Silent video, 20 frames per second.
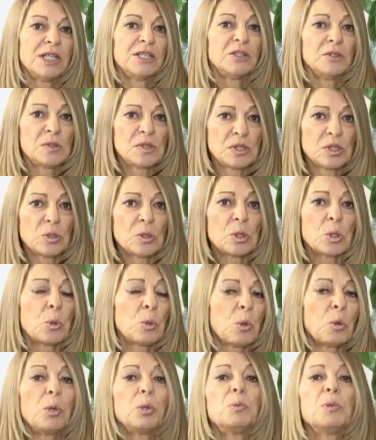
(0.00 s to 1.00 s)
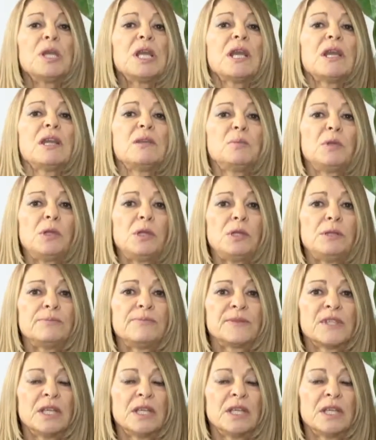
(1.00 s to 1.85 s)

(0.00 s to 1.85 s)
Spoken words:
the sooner we will be able